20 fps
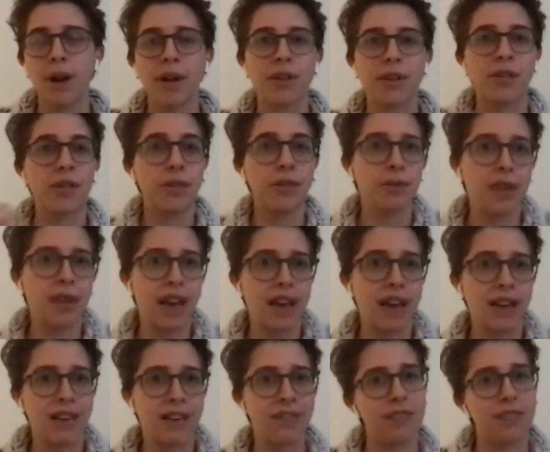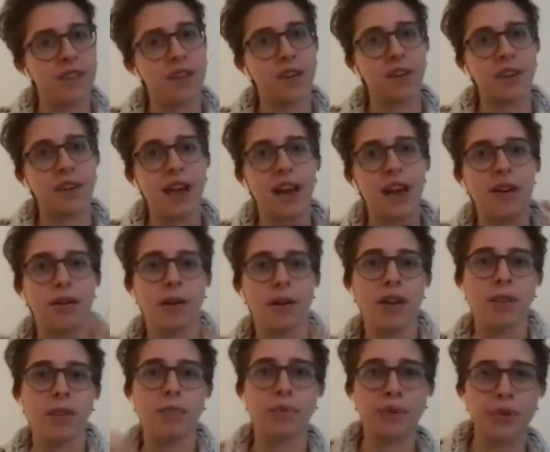parse through that and figure out how to
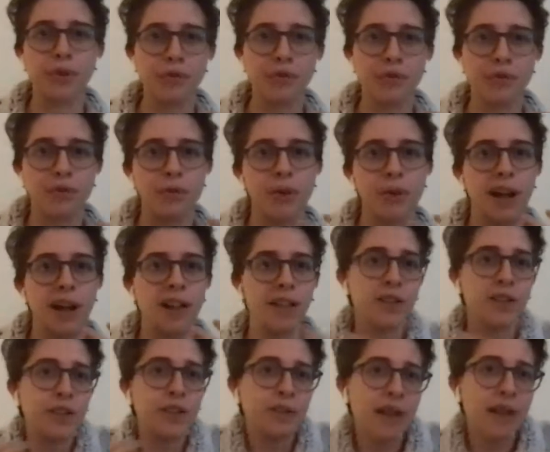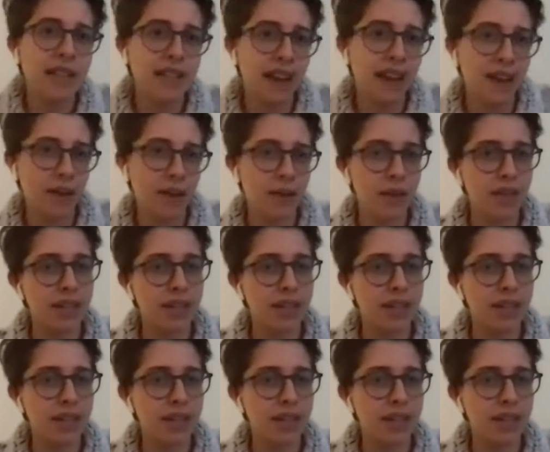write a proof while you're doing that